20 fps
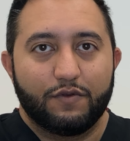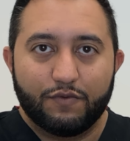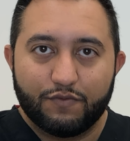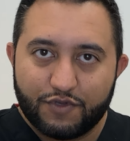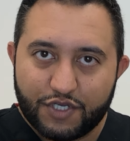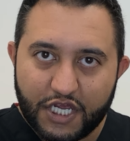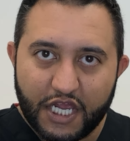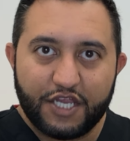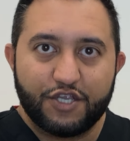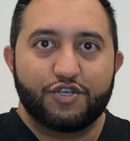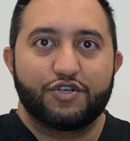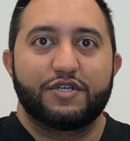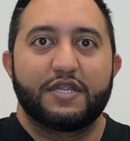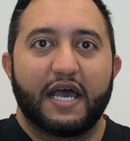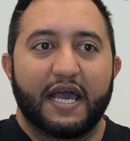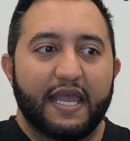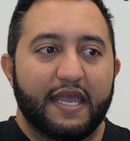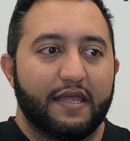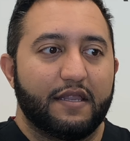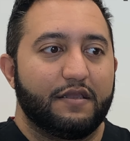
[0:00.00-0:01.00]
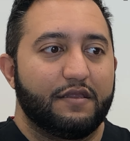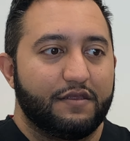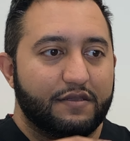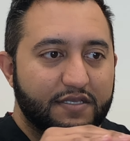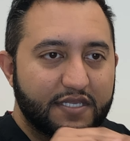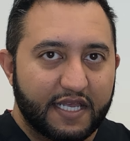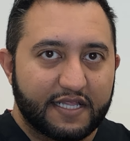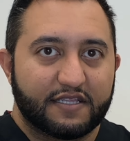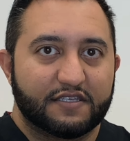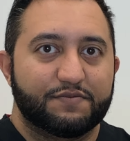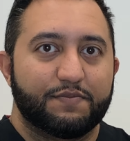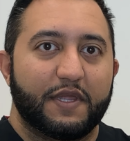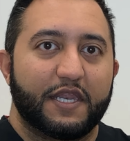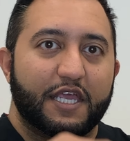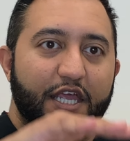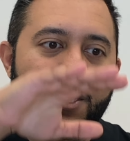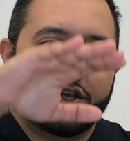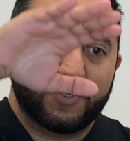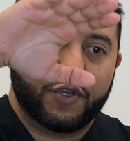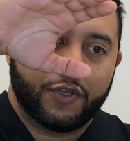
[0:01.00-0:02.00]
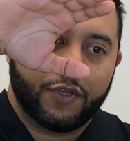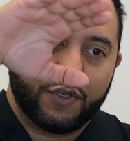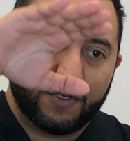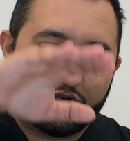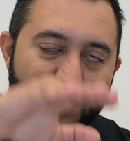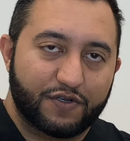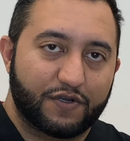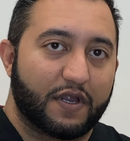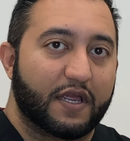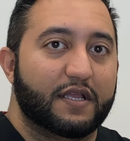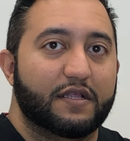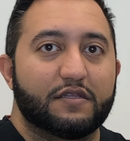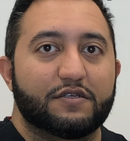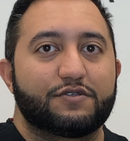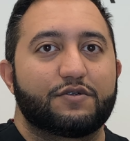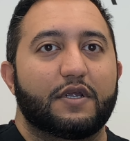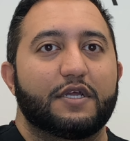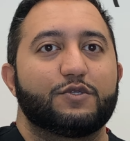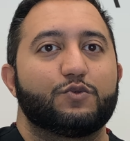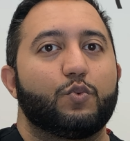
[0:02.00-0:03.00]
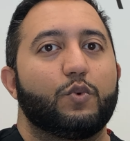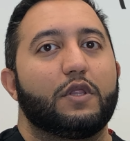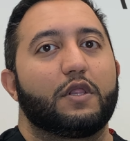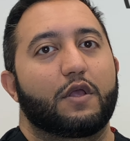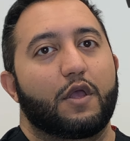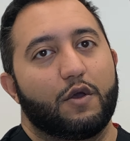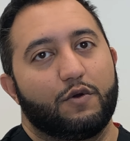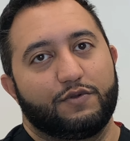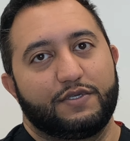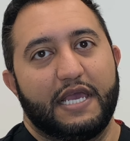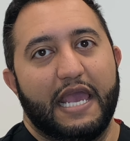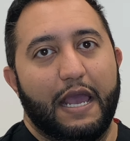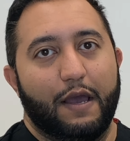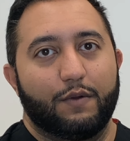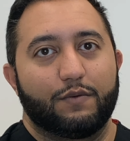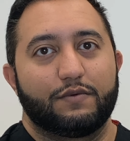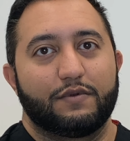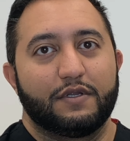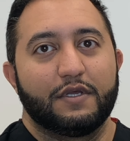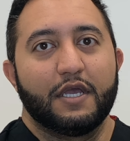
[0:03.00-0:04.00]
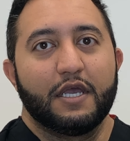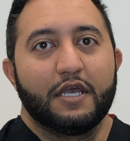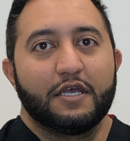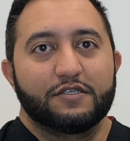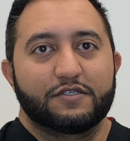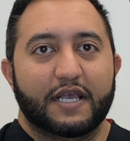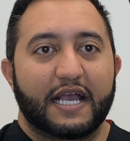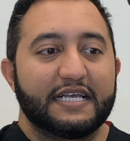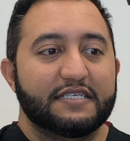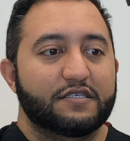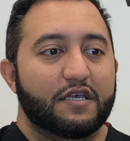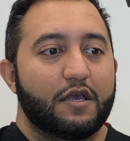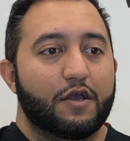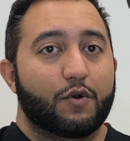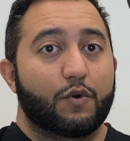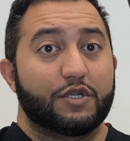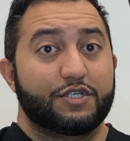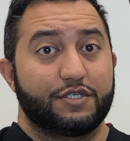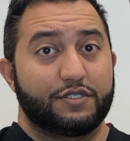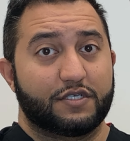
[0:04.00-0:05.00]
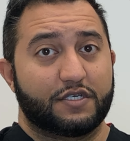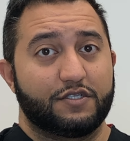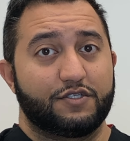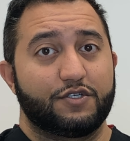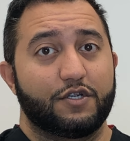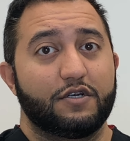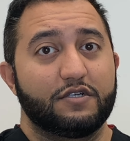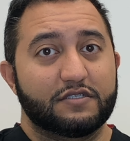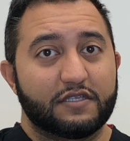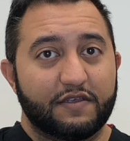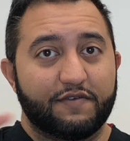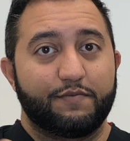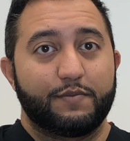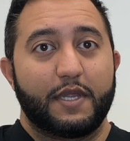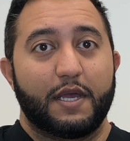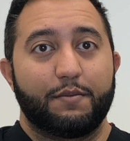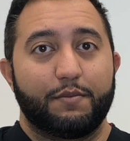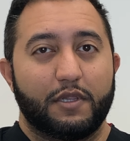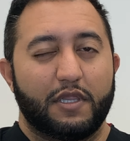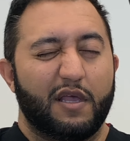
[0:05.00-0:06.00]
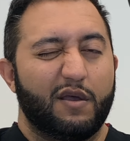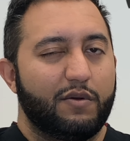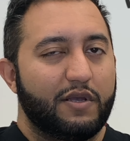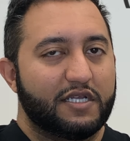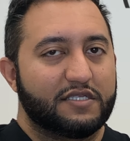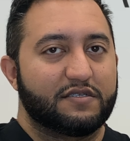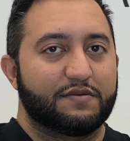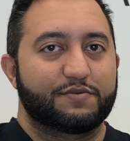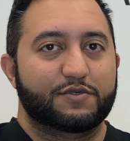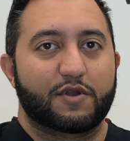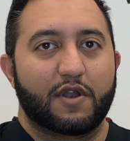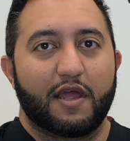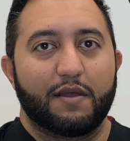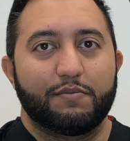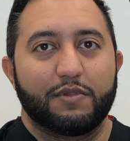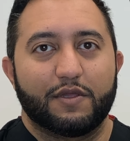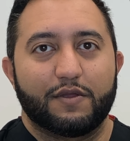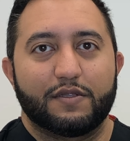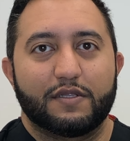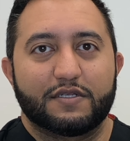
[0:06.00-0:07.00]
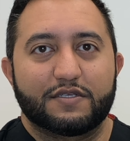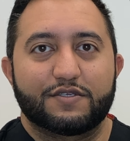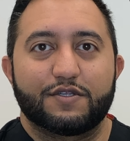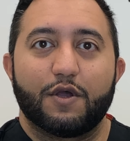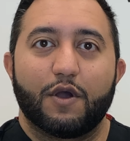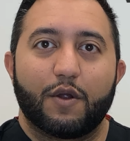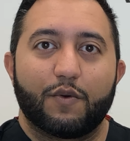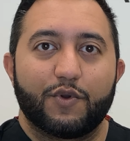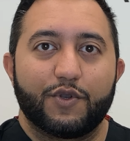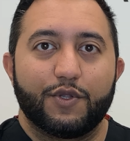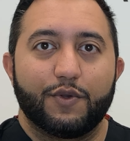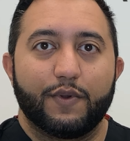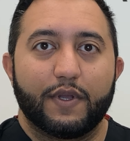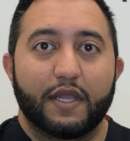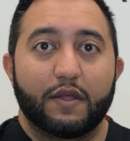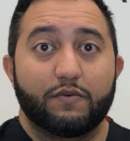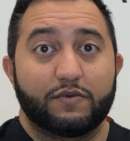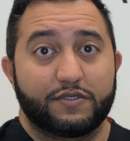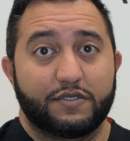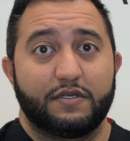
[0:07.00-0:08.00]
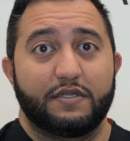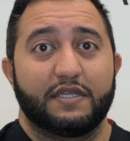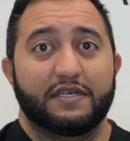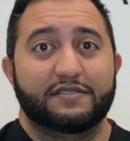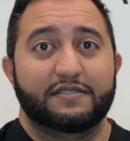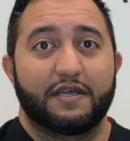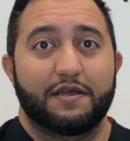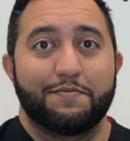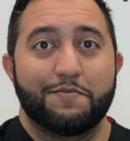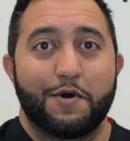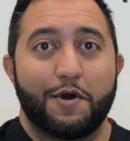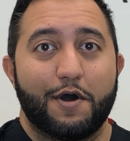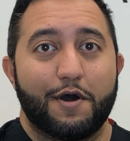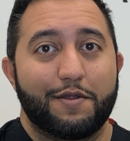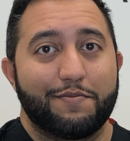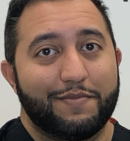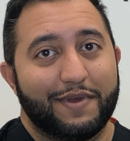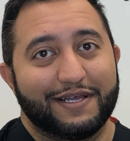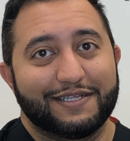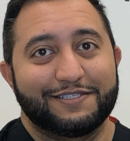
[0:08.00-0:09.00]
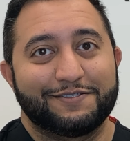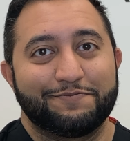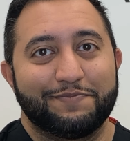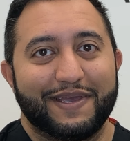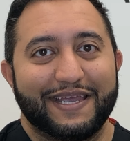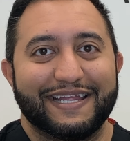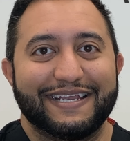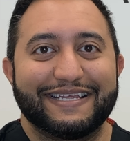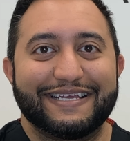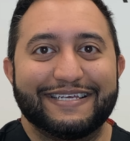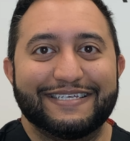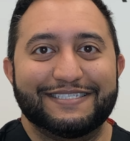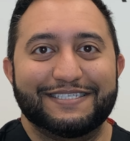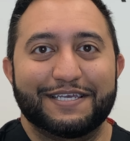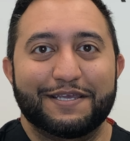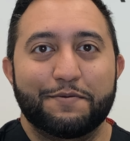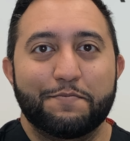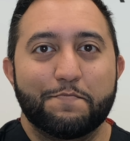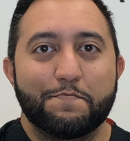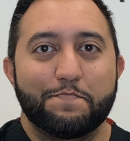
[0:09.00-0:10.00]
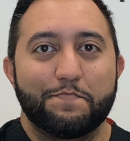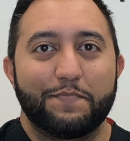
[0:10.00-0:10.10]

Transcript: change your diet, take this medication, your triglycerides will go down. So guys, questions, concerns, leave them down below. Hit subscribe below, let us know how we're doing, and we'll see you next time on Meds Made Easy.